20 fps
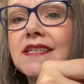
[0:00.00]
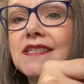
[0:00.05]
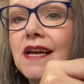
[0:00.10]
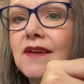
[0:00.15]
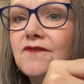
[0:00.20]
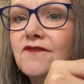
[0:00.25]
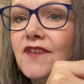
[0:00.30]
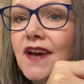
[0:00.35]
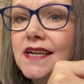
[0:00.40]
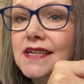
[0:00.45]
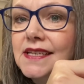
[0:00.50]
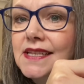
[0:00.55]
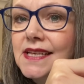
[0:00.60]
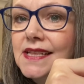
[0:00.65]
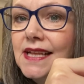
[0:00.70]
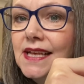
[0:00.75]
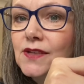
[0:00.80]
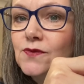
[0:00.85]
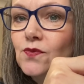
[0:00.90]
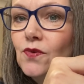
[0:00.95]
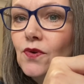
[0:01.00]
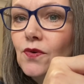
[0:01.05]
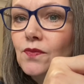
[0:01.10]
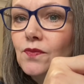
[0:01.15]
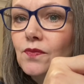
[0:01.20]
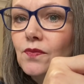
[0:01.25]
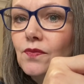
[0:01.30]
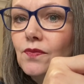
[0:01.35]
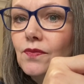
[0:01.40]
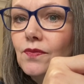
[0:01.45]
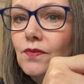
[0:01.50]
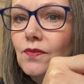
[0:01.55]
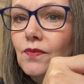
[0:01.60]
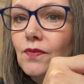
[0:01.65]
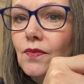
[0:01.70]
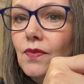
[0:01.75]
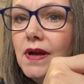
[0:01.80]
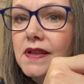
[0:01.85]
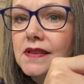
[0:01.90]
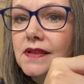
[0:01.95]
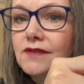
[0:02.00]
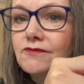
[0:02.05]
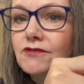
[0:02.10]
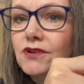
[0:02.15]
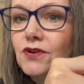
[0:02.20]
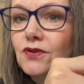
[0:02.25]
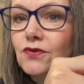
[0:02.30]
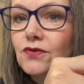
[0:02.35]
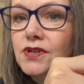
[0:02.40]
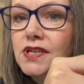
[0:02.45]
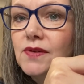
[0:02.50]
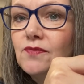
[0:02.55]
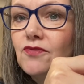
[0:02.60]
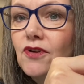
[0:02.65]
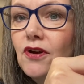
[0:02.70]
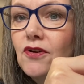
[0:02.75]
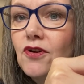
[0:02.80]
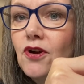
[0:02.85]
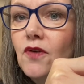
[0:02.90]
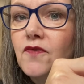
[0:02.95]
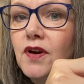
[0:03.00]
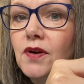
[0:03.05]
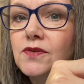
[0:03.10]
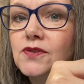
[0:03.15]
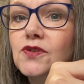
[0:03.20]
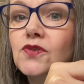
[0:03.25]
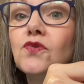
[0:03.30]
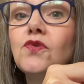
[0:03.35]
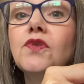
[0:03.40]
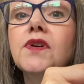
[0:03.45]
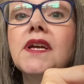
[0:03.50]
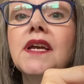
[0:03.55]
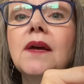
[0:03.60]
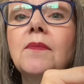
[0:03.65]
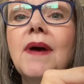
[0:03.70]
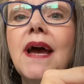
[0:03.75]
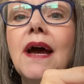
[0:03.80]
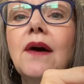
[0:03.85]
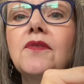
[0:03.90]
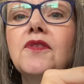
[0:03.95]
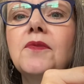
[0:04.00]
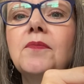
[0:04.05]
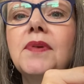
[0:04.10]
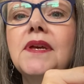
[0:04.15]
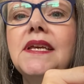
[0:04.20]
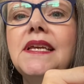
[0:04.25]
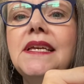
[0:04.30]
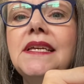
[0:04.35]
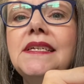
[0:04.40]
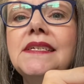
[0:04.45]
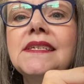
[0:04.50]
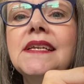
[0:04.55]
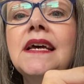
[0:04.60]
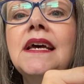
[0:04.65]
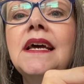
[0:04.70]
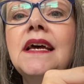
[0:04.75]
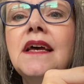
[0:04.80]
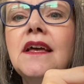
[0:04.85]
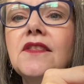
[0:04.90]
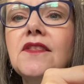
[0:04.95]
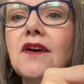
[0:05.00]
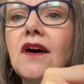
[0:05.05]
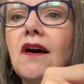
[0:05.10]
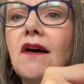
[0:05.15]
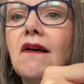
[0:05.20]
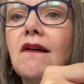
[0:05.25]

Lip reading: In fact, I think that's what, when the recording broke off, I was talking about the beads that